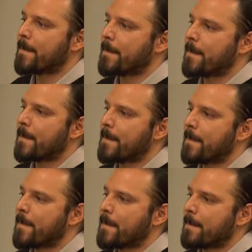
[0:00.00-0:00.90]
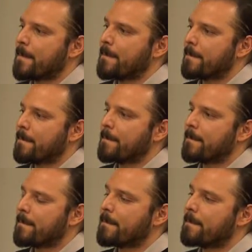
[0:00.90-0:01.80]

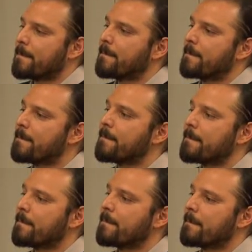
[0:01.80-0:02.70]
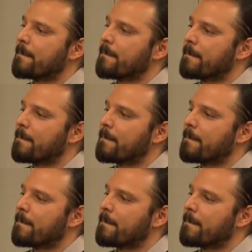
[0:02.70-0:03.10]
No one is speaking in this clip.